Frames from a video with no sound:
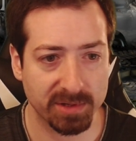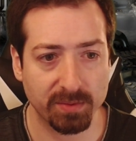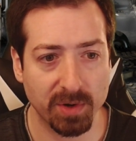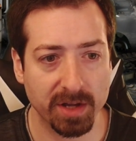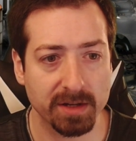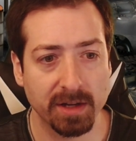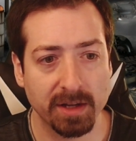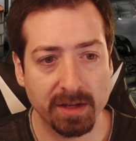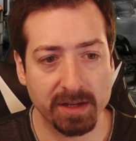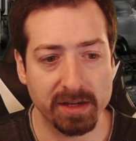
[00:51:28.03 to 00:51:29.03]
to what
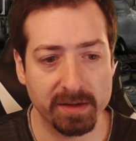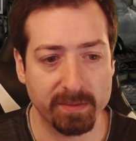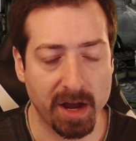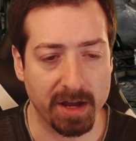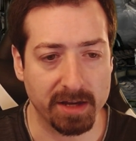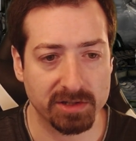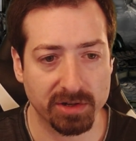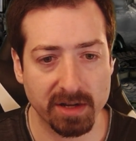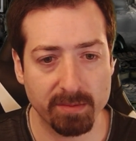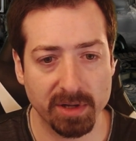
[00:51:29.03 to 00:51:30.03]
in my
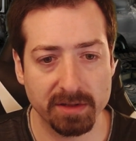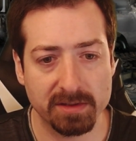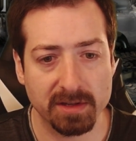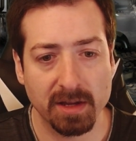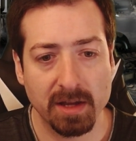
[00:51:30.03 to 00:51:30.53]
circuit builds.